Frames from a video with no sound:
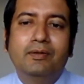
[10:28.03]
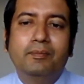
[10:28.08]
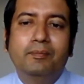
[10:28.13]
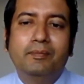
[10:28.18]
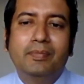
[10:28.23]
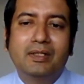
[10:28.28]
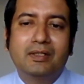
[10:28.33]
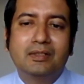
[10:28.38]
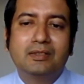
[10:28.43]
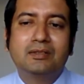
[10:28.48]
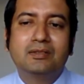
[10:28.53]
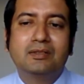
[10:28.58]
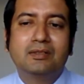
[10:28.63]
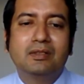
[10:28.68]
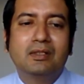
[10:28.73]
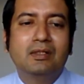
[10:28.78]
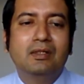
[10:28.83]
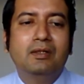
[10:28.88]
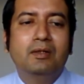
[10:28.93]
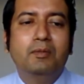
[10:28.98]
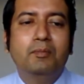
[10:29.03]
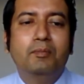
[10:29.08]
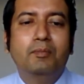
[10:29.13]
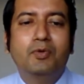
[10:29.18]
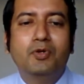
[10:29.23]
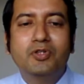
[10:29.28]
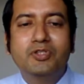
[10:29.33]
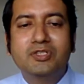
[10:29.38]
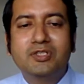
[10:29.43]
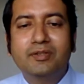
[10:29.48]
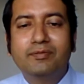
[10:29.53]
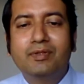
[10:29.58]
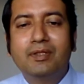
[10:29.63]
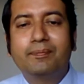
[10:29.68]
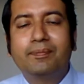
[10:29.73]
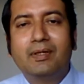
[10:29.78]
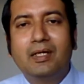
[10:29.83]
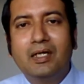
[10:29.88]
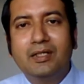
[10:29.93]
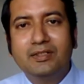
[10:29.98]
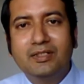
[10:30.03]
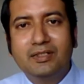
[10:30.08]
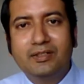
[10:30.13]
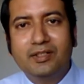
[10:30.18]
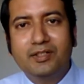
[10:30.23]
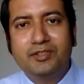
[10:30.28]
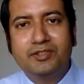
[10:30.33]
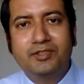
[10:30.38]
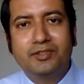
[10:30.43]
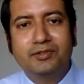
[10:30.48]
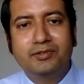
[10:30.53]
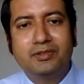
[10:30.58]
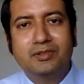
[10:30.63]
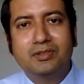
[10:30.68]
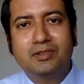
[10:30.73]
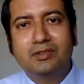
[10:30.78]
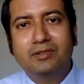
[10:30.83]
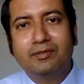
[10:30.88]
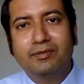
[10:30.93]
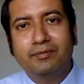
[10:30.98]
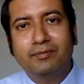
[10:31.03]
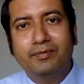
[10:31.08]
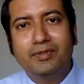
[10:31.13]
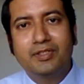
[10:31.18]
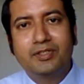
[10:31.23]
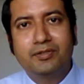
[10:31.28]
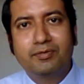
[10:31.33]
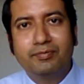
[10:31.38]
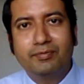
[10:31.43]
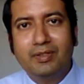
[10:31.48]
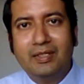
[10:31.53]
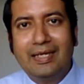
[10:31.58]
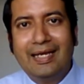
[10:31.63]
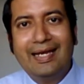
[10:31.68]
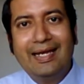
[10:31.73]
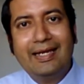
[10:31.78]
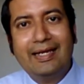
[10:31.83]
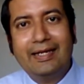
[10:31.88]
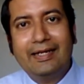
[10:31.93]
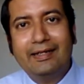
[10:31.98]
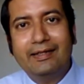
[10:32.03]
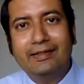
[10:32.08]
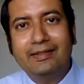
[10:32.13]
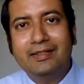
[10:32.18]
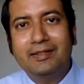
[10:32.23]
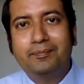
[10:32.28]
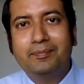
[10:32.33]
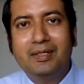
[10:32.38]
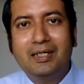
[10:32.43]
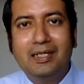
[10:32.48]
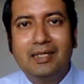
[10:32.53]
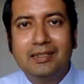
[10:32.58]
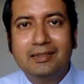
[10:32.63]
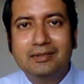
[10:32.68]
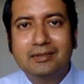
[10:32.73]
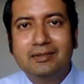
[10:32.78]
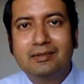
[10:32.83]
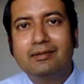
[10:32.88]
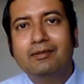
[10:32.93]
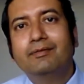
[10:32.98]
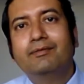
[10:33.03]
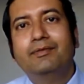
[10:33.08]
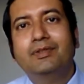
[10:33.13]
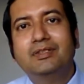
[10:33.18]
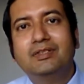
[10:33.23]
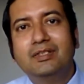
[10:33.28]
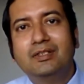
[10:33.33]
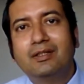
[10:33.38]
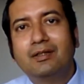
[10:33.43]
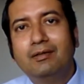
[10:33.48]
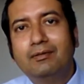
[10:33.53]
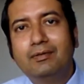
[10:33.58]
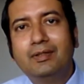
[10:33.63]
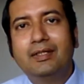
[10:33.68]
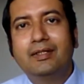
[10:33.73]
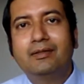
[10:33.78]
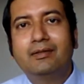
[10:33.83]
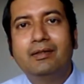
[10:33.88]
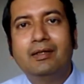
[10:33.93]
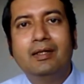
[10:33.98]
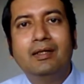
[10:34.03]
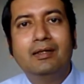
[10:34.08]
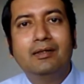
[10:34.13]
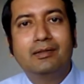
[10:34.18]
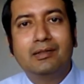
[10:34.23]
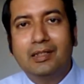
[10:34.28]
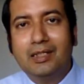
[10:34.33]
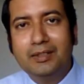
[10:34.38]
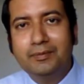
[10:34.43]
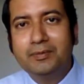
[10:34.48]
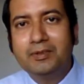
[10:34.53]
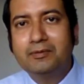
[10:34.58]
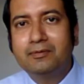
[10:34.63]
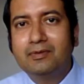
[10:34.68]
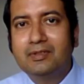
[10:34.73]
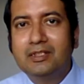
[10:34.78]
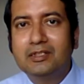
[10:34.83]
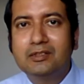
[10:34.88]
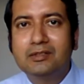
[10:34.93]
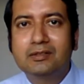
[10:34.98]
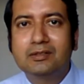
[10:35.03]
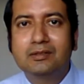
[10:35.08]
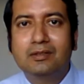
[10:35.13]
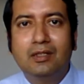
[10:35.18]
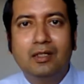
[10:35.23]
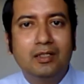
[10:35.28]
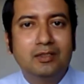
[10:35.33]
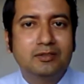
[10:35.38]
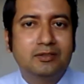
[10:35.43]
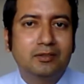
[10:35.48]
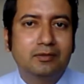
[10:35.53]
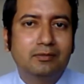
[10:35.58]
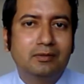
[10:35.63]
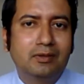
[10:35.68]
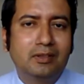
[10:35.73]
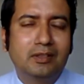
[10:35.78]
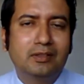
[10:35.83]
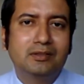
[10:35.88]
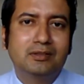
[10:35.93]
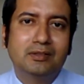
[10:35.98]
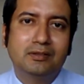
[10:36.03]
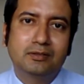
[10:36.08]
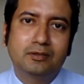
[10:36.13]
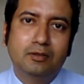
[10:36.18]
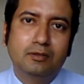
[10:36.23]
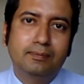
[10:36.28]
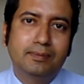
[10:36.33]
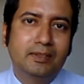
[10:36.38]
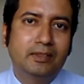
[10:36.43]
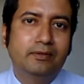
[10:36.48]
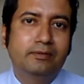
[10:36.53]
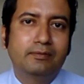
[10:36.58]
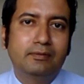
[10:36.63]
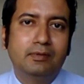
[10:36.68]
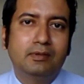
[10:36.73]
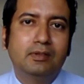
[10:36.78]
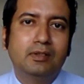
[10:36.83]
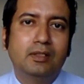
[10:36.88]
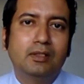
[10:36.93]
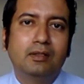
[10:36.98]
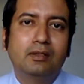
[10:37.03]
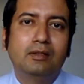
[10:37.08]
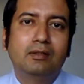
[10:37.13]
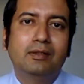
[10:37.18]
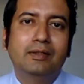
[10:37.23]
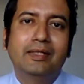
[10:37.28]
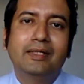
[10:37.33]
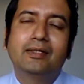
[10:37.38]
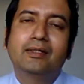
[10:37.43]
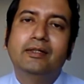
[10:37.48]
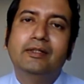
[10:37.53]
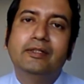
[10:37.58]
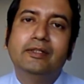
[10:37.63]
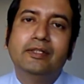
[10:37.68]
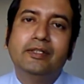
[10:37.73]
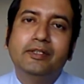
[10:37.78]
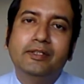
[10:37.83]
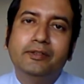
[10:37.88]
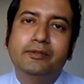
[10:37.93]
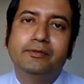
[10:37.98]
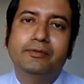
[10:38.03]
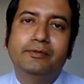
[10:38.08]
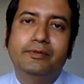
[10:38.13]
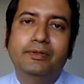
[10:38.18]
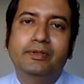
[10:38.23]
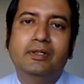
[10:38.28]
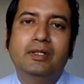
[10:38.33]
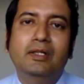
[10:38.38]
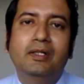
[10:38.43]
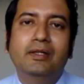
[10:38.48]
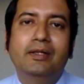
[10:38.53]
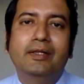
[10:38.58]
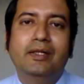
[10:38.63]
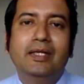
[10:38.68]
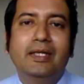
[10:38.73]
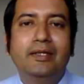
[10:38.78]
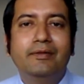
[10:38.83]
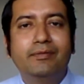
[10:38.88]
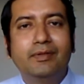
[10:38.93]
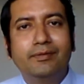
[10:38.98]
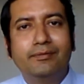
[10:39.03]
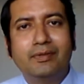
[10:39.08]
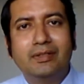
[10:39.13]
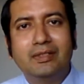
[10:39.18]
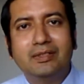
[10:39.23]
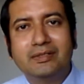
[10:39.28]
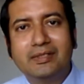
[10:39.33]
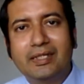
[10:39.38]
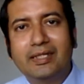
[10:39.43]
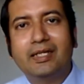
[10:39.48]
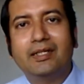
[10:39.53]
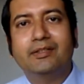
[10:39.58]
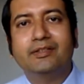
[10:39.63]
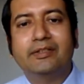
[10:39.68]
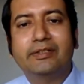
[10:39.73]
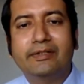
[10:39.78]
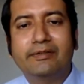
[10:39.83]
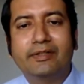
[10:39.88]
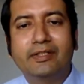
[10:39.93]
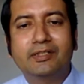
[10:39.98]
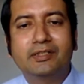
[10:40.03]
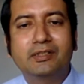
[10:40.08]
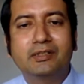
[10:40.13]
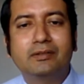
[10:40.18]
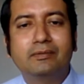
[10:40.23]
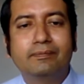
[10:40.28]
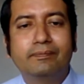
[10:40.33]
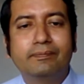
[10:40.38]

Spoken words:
because most of the project issues which we had in the past, which included time overruns, cost overruns, and scope control, they continued even with the second generation.